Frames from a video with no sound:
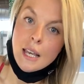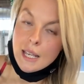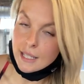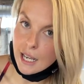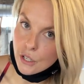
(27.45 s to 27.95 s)

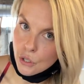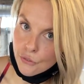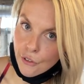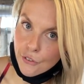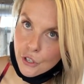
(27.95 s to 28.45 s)
Is that
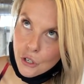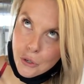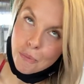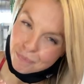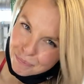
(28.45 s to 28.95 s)
useful for
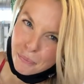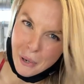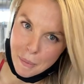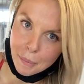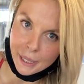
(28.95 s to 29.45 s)
you?
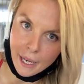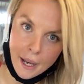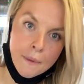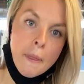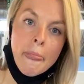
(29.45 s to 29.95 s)
Probably not.